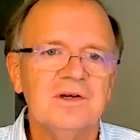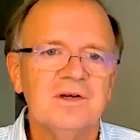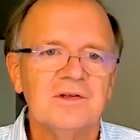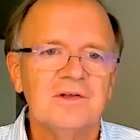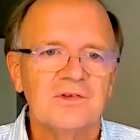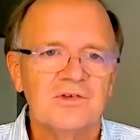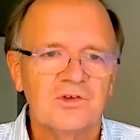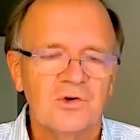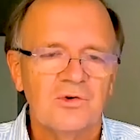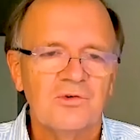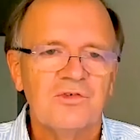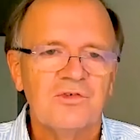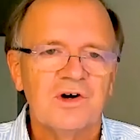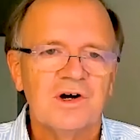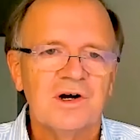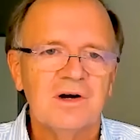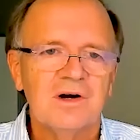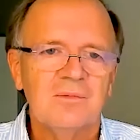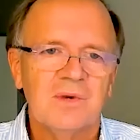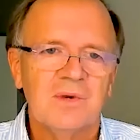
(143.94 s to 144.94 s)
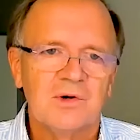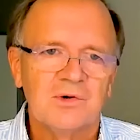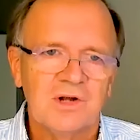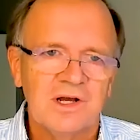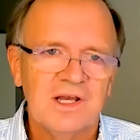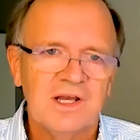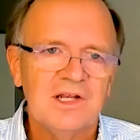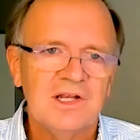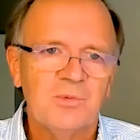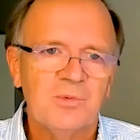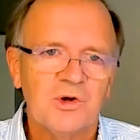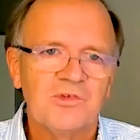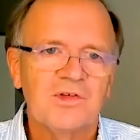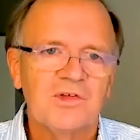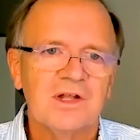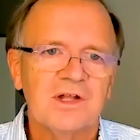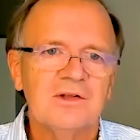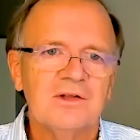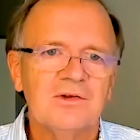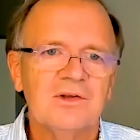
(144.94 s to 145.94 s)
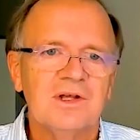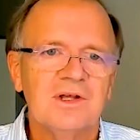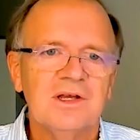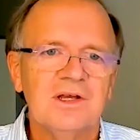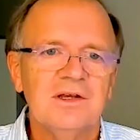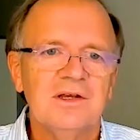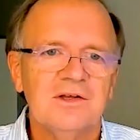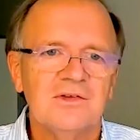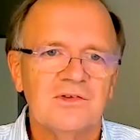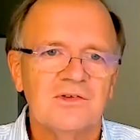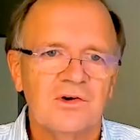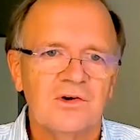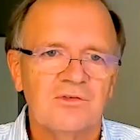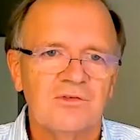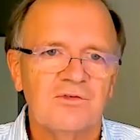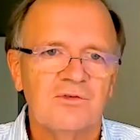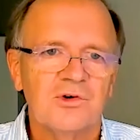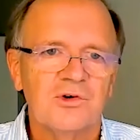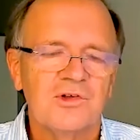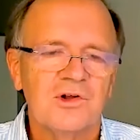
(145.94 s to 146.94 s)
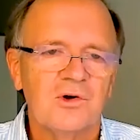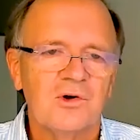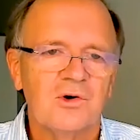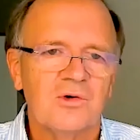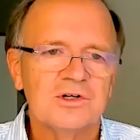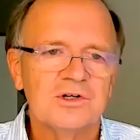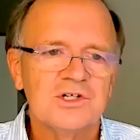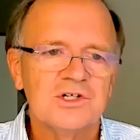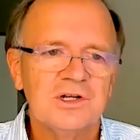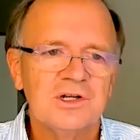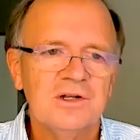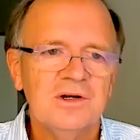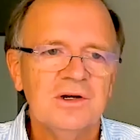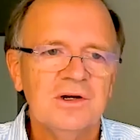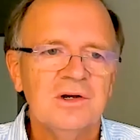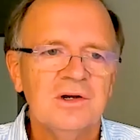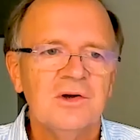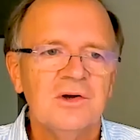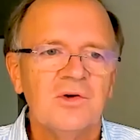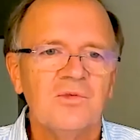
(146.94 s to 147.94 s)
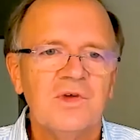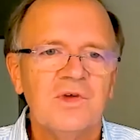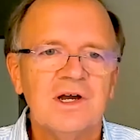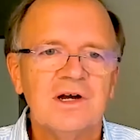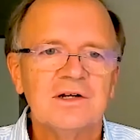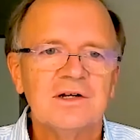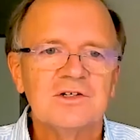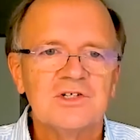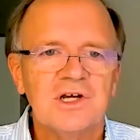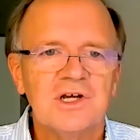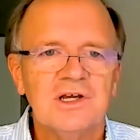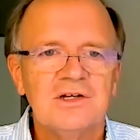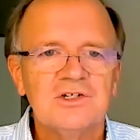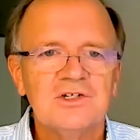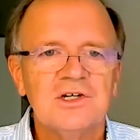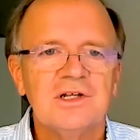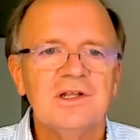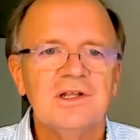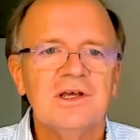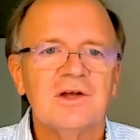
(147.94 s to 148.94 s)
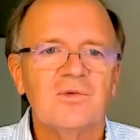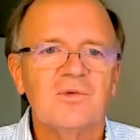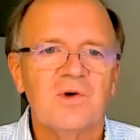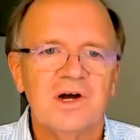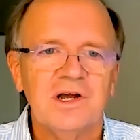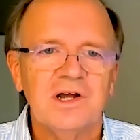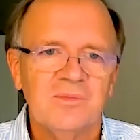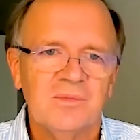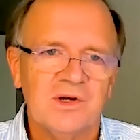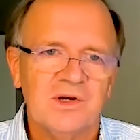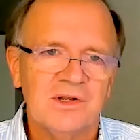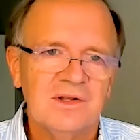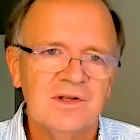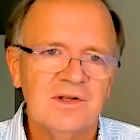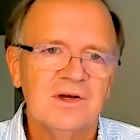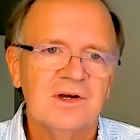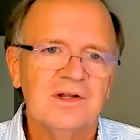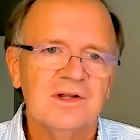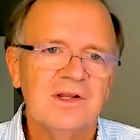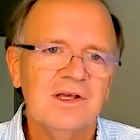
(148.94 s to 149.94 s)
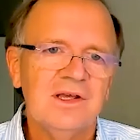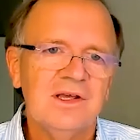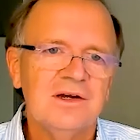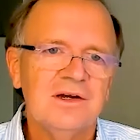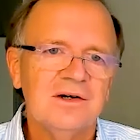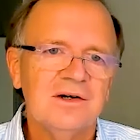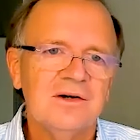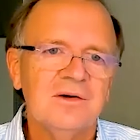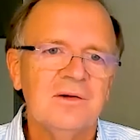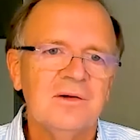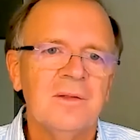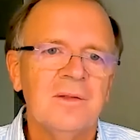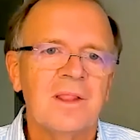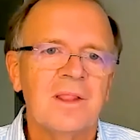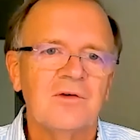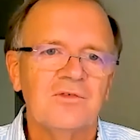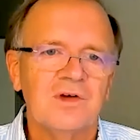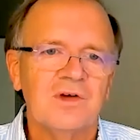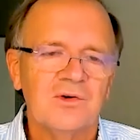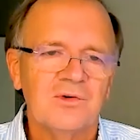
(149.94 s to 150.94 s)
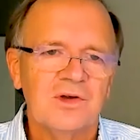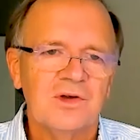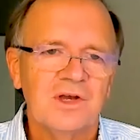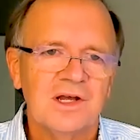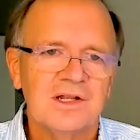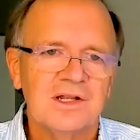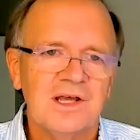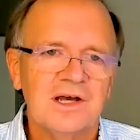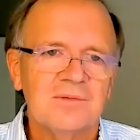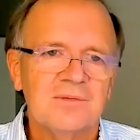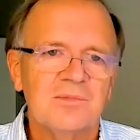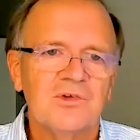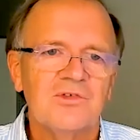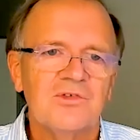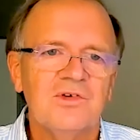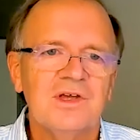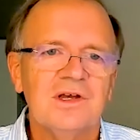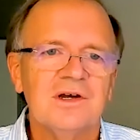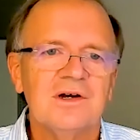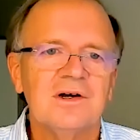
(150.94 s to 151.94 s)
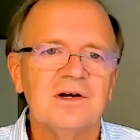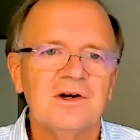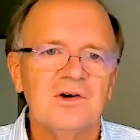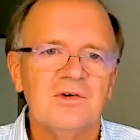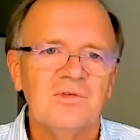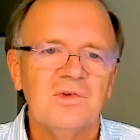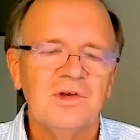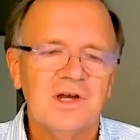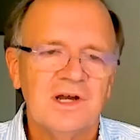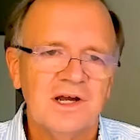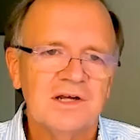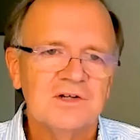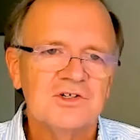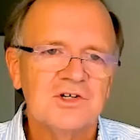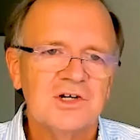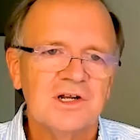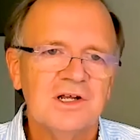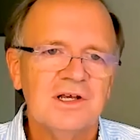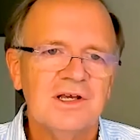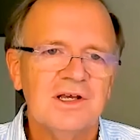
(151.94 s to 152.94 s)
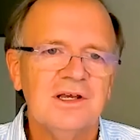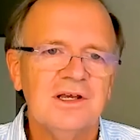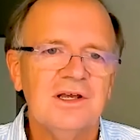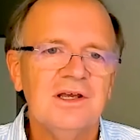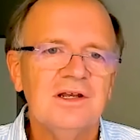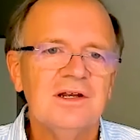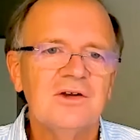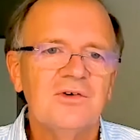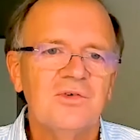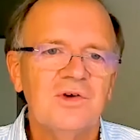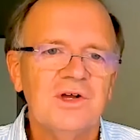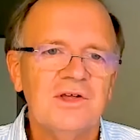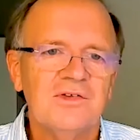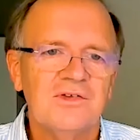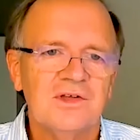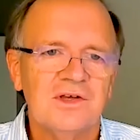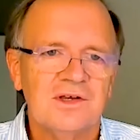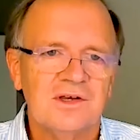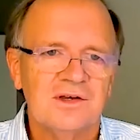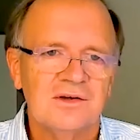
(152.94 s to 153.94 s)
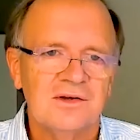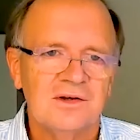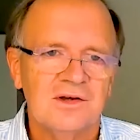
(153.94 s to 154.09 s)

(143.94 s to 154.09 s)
so far about 80% today is of fossil origin, we are changing the environment, and here we are looking at the atmosphere. We are actually increasing